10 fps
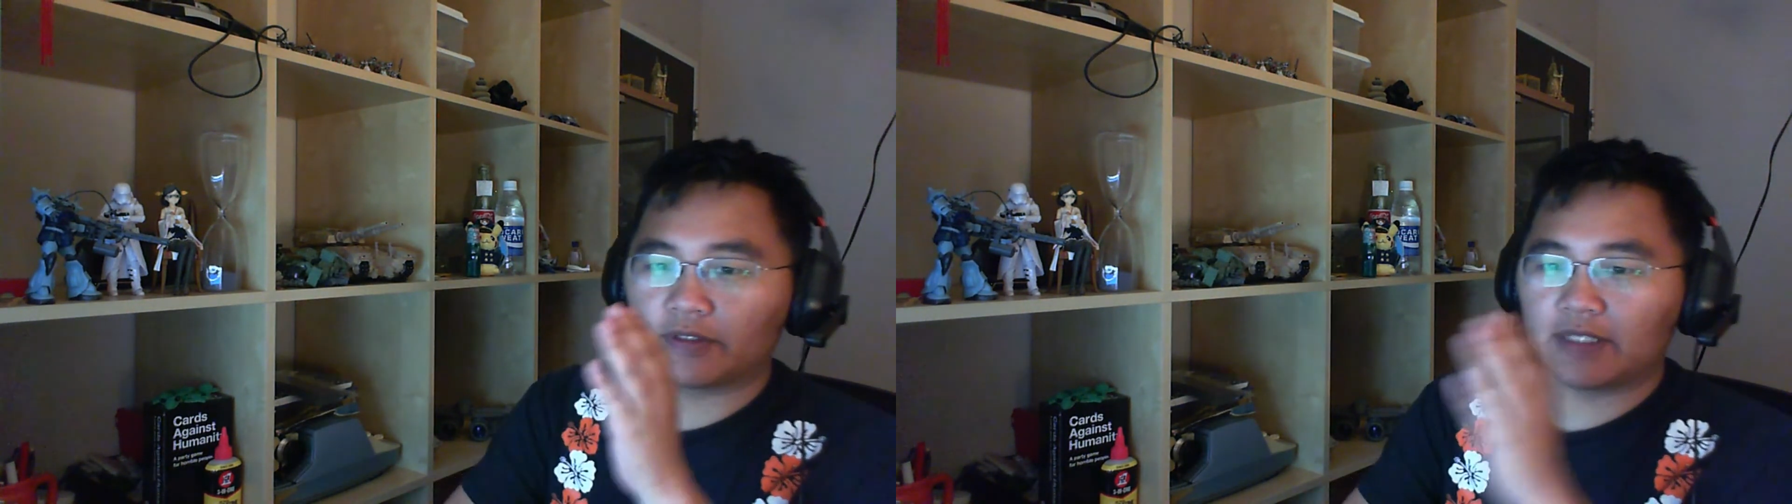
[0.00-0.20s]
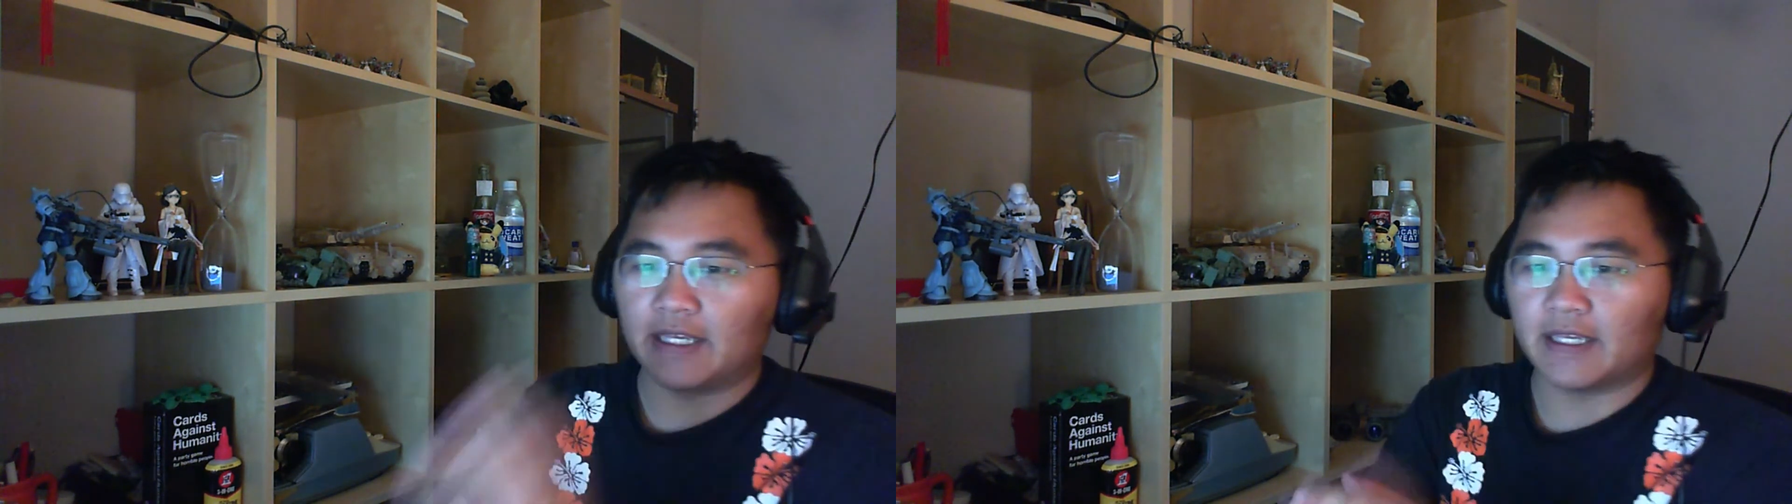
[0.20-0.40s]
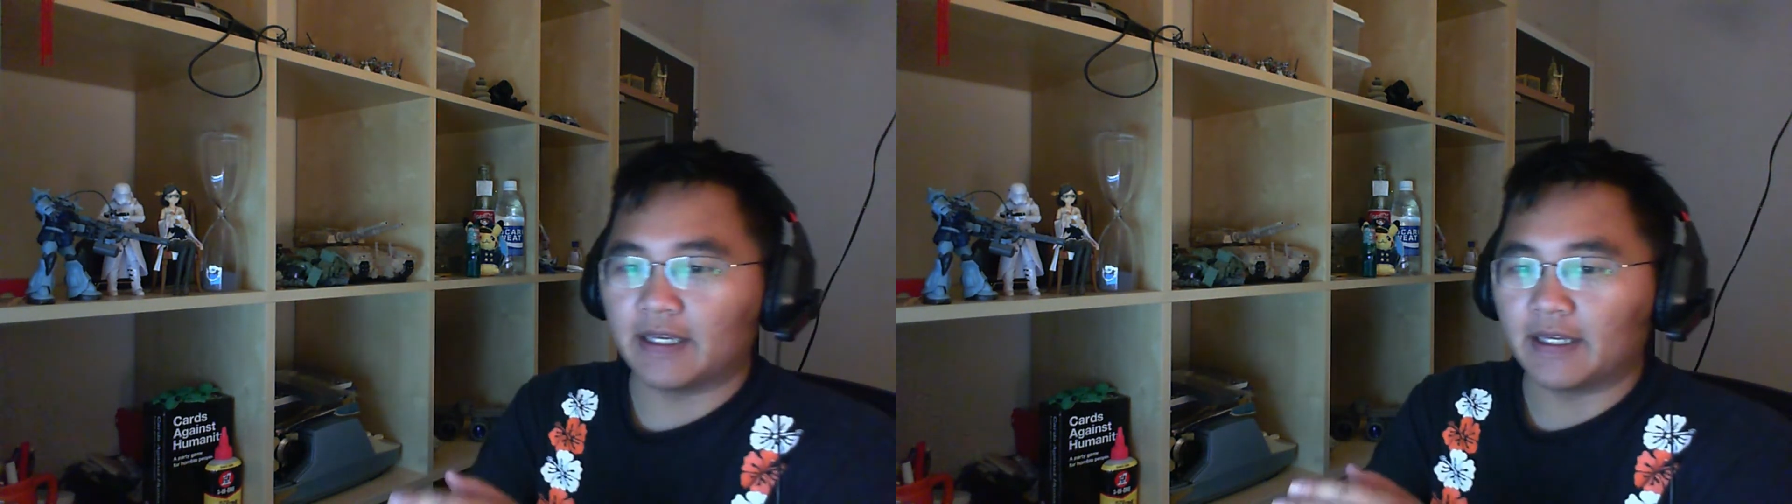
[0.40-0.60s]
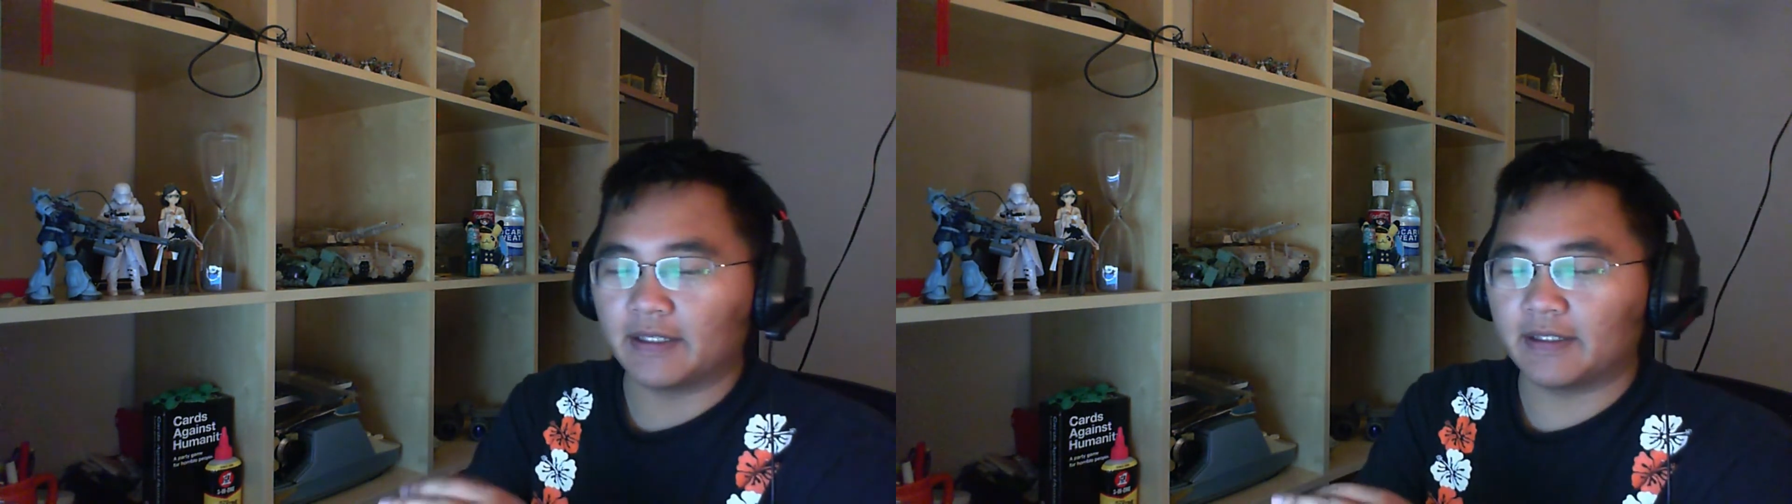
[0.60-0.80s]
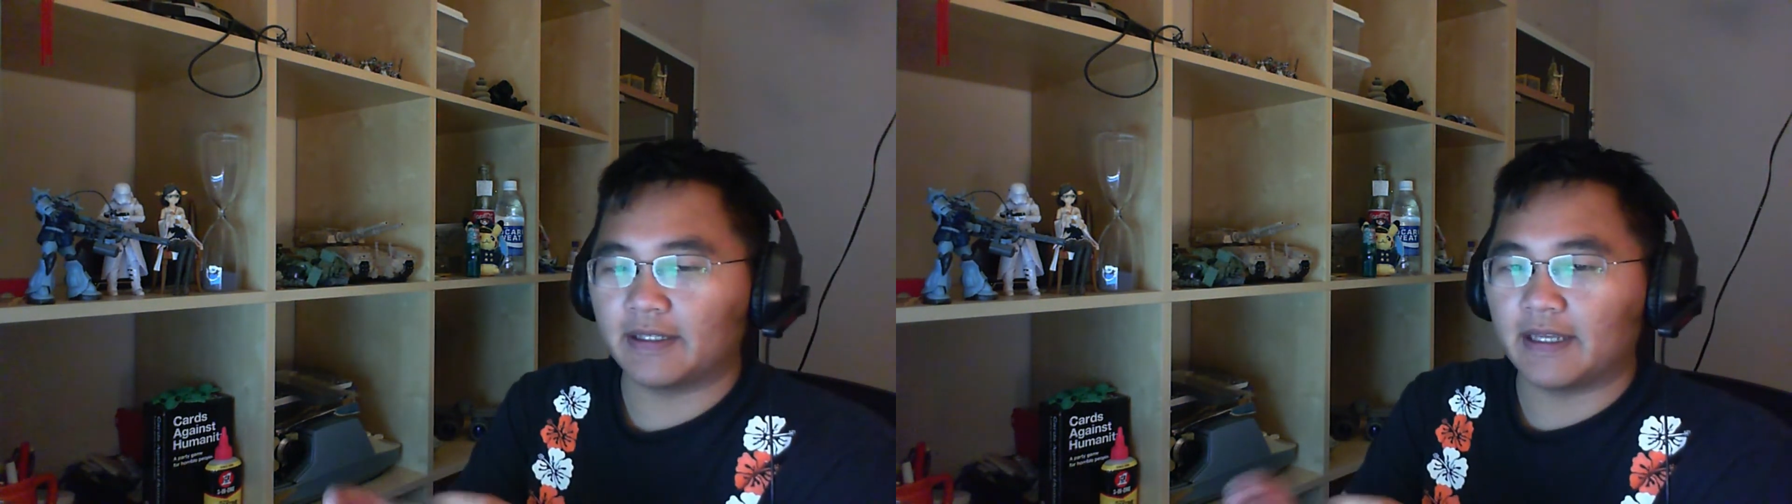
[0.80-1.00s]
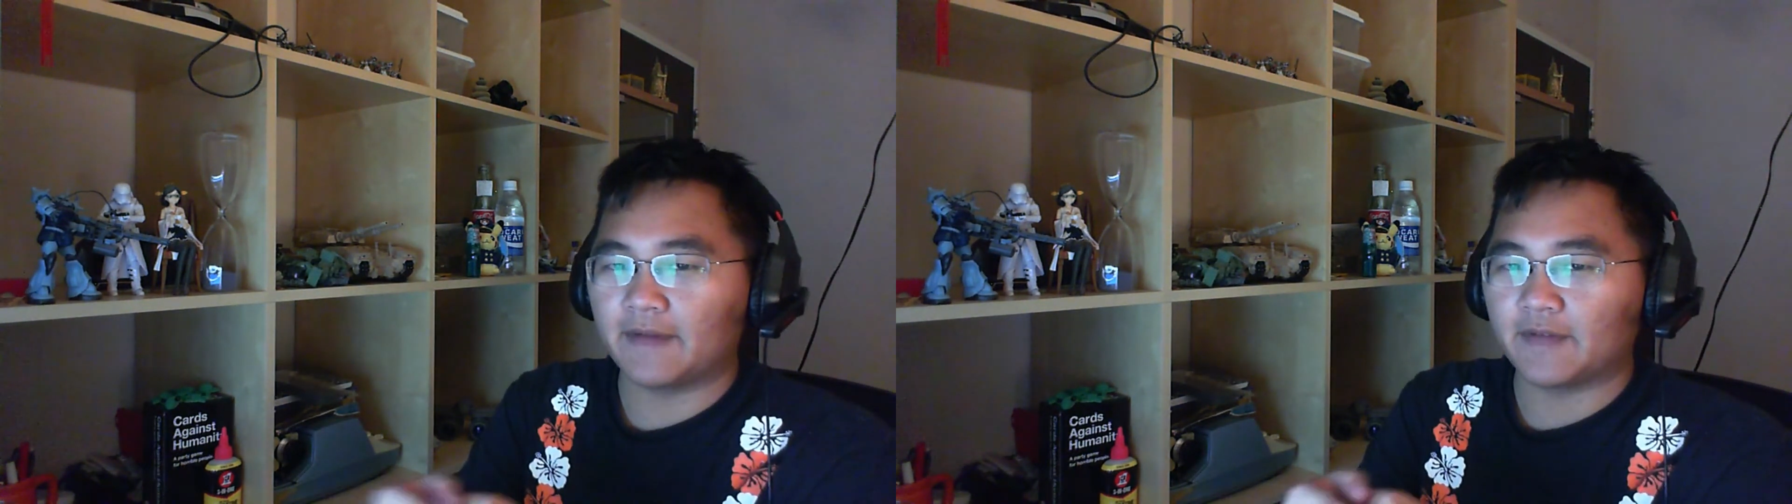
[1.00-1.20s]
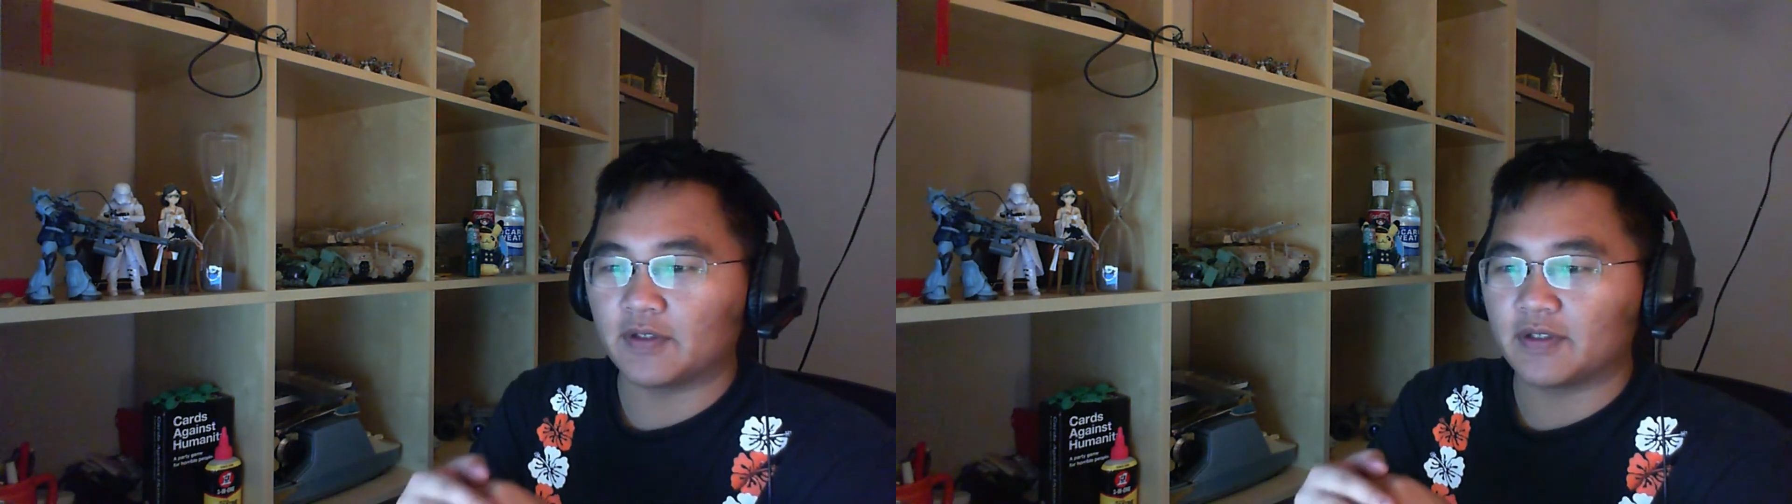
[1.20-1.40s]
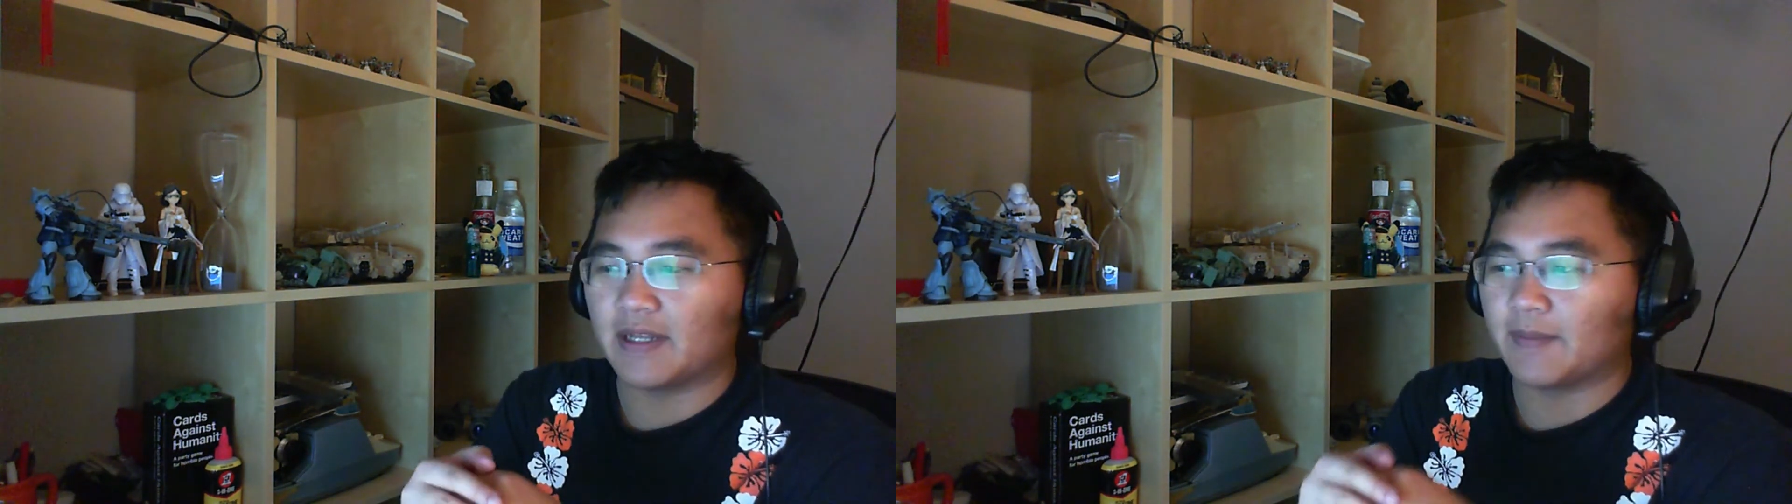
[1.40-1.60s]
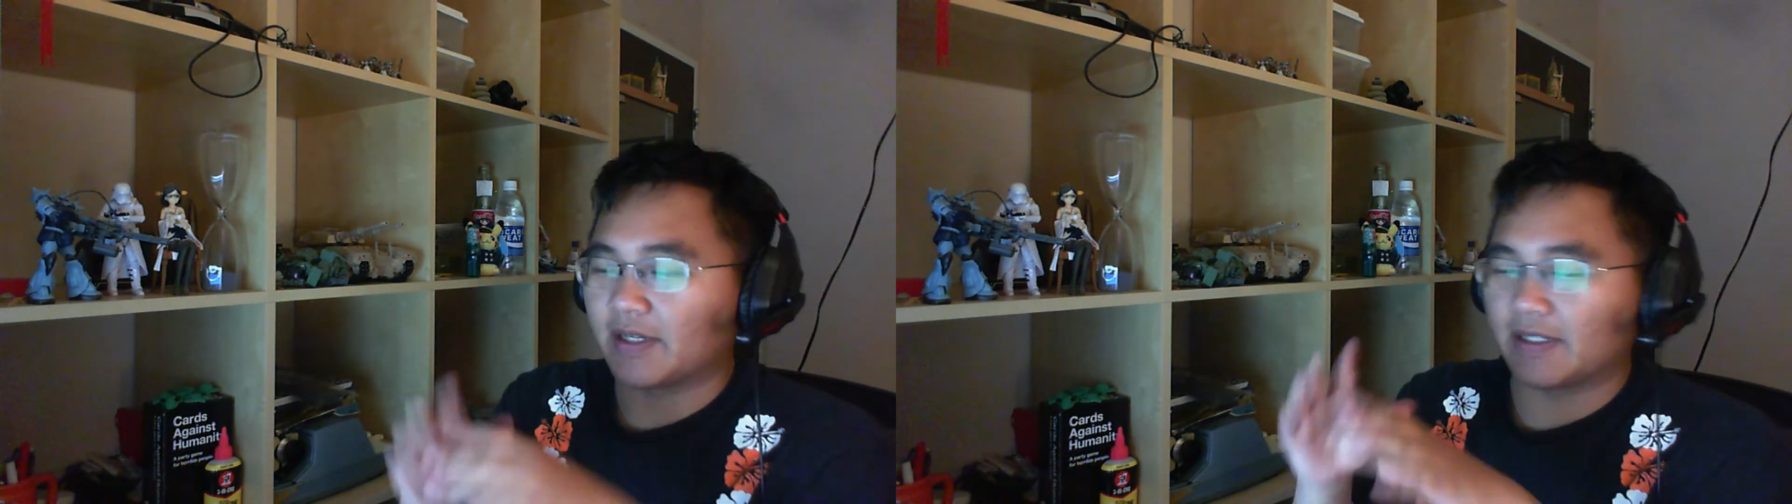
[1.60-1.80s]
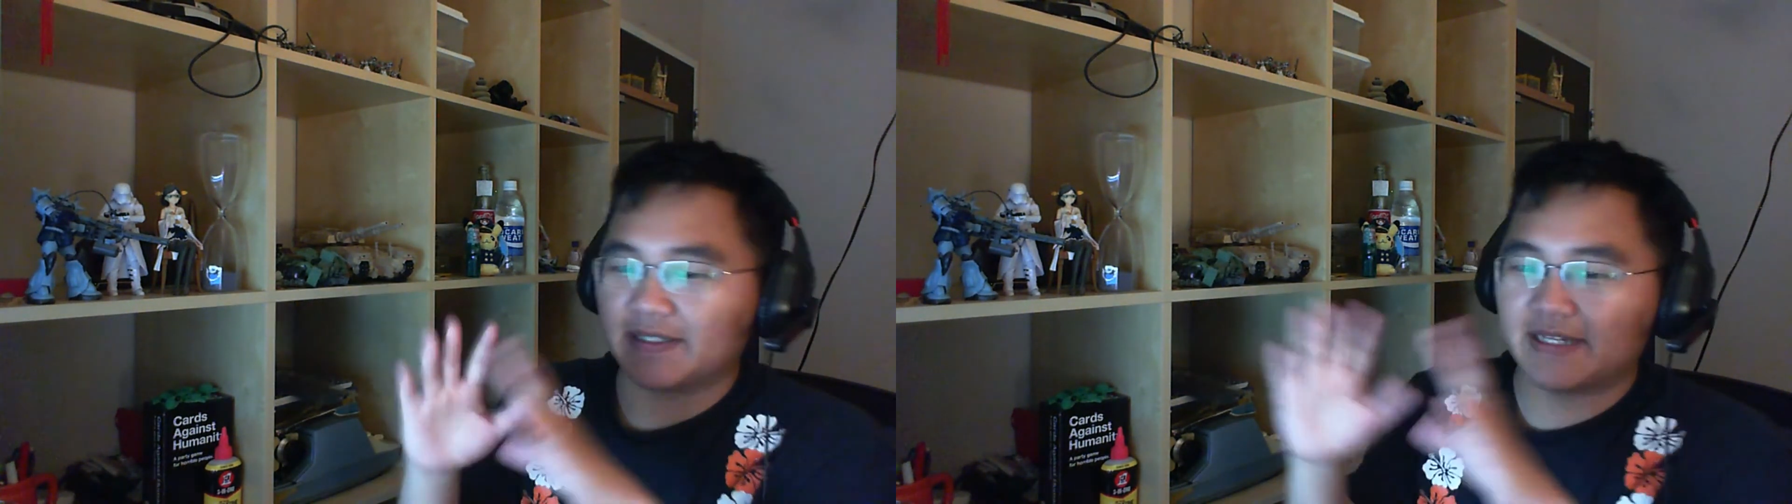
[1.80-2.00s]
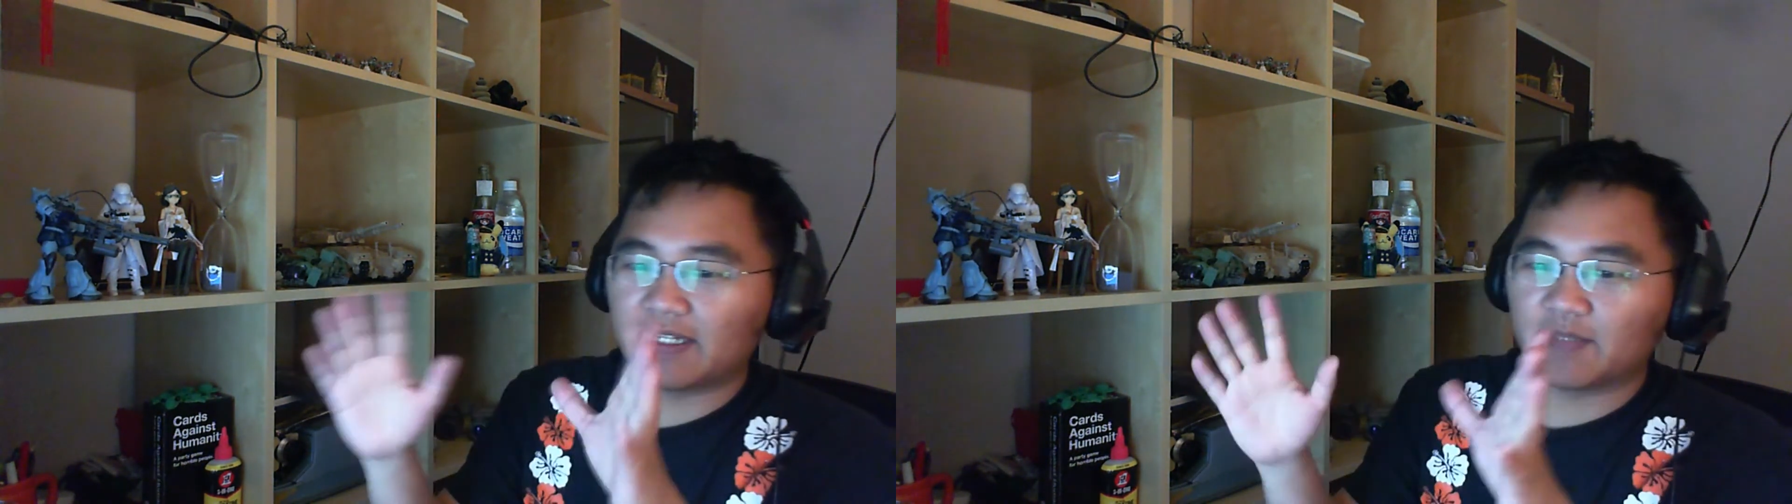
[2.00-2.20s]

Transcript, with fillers: they after, I'm not going to say any